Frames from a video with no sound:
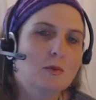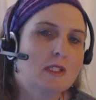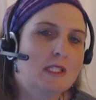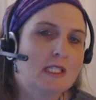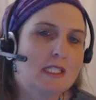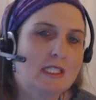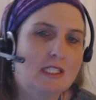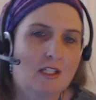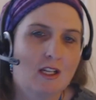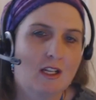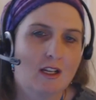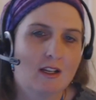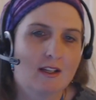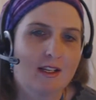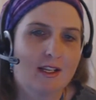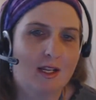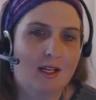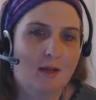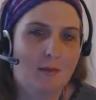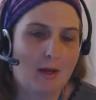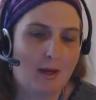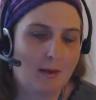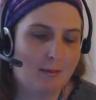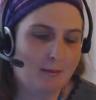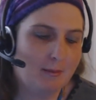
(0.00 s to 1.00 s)
really talking
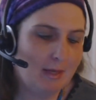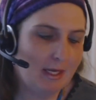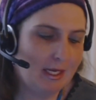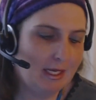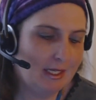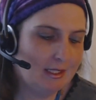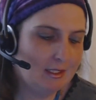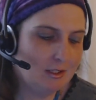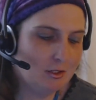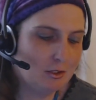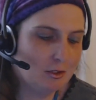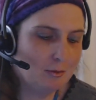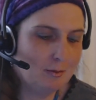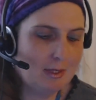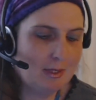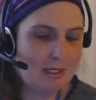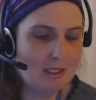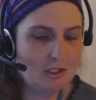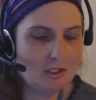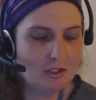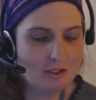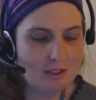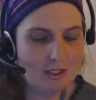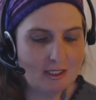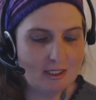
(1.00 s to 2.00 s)
about major,
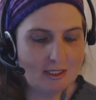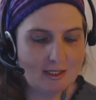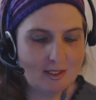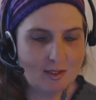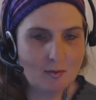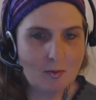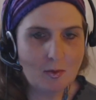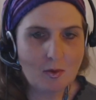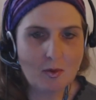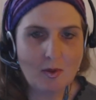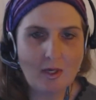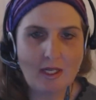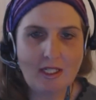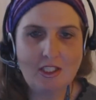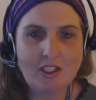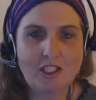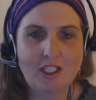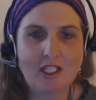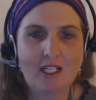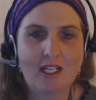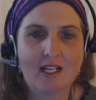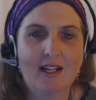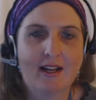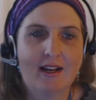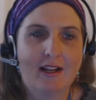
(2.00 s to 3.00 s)
major
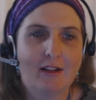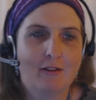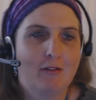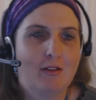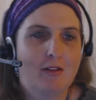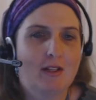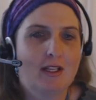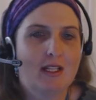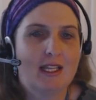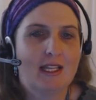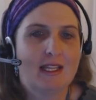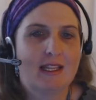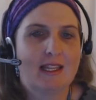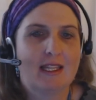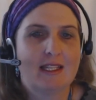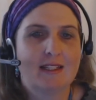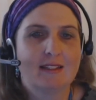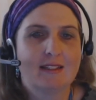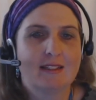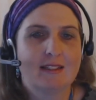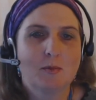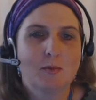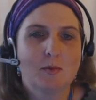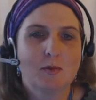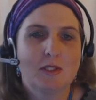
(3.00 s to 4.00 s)
inspiration. And I feel like the
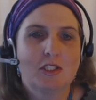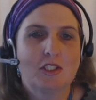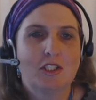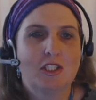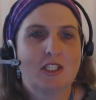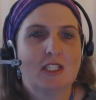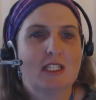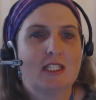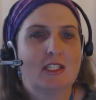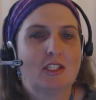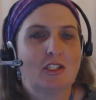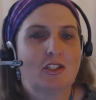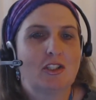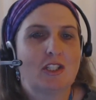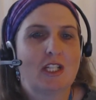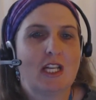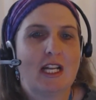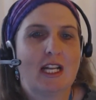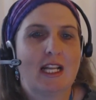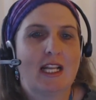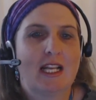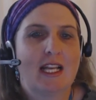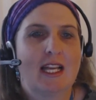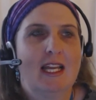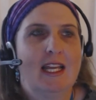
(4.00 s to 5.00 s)
inspiration that you're
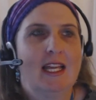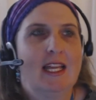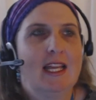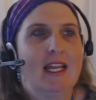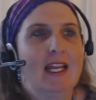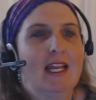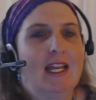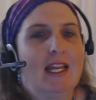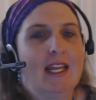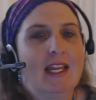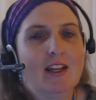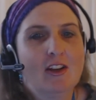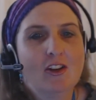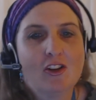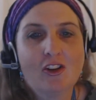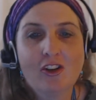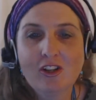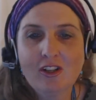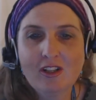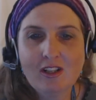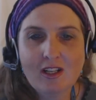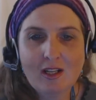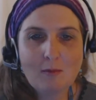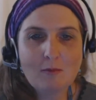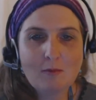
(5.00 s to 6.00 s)
getting, it
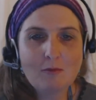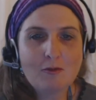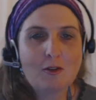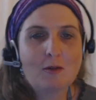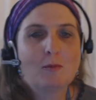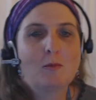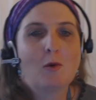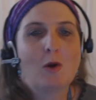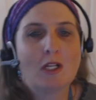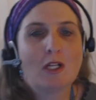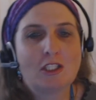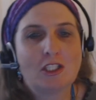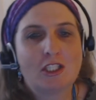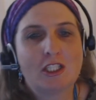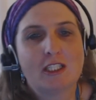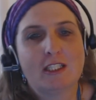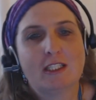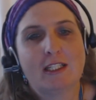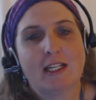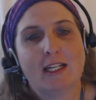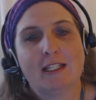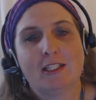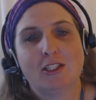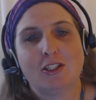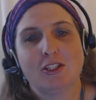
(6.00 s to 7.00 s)
could come from watching
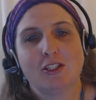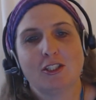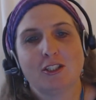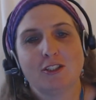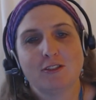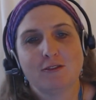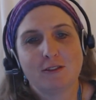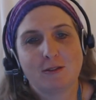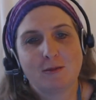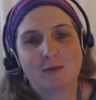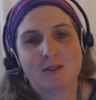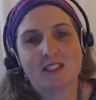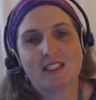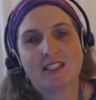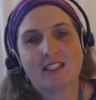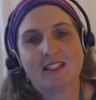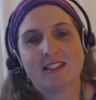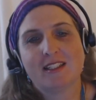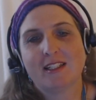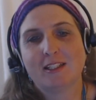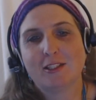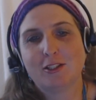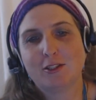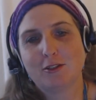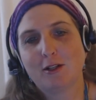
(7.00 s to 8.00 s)
nature, from
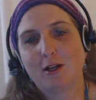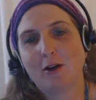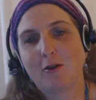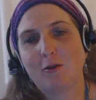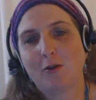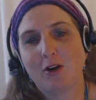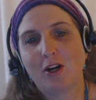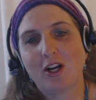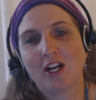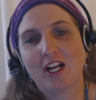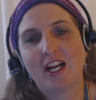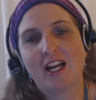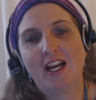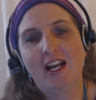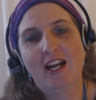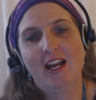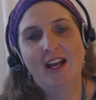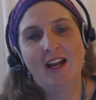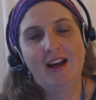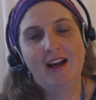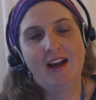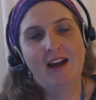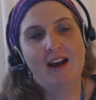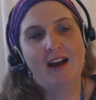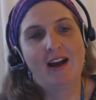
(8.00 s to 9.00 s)
seeing nature at work.
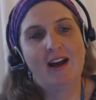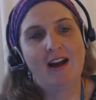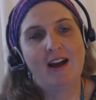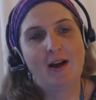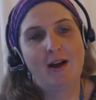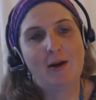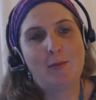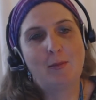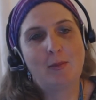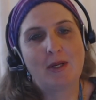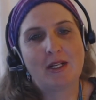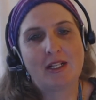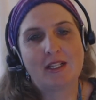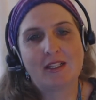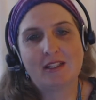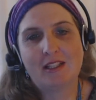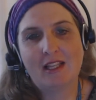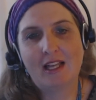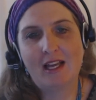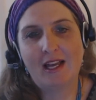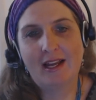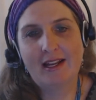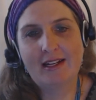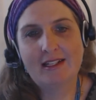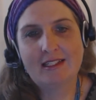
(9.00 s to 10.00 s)
Um, but a
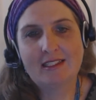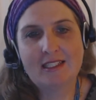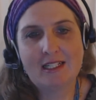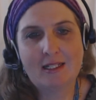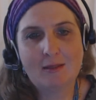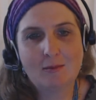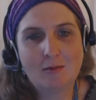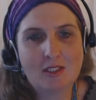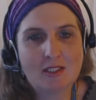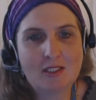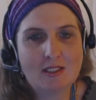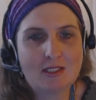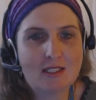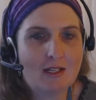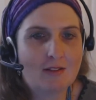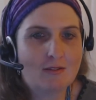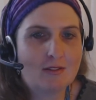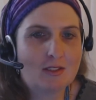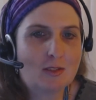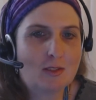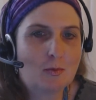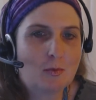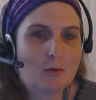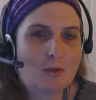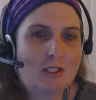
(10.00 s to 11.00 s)
lot of times this kind of
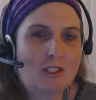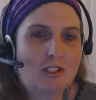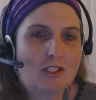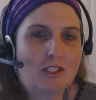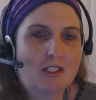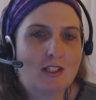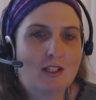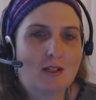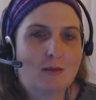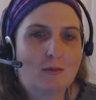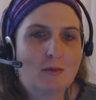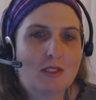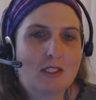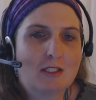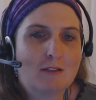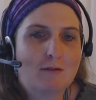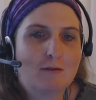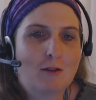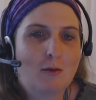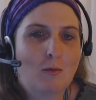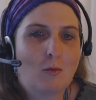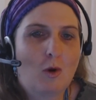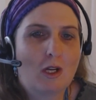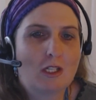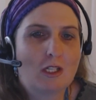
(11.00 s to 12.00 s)
inspiration comes in
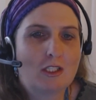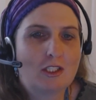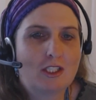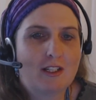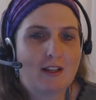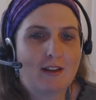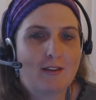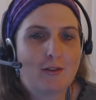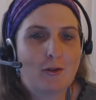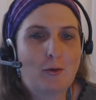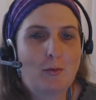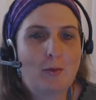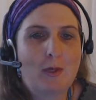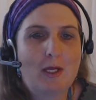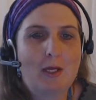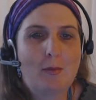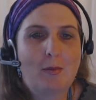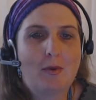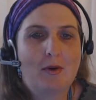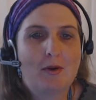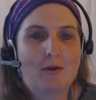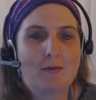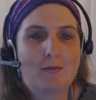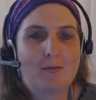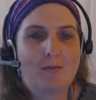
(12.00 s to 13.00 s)
from watching other
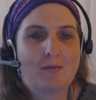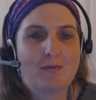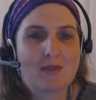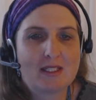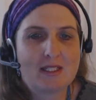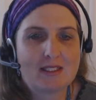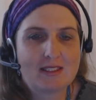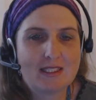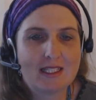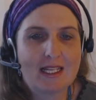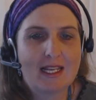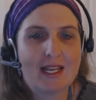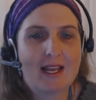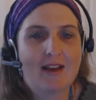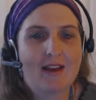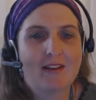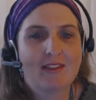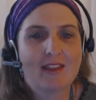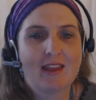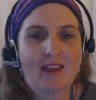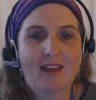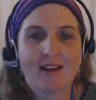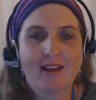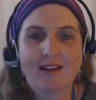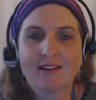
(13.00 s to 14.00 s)
people, seeing how
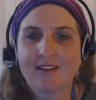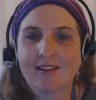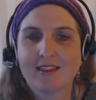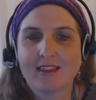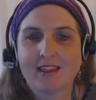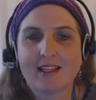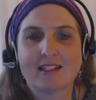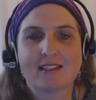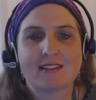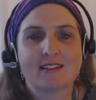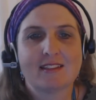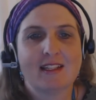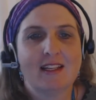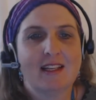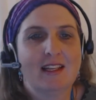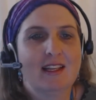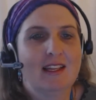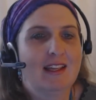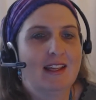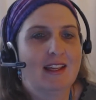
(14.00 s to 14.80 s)
they handle things,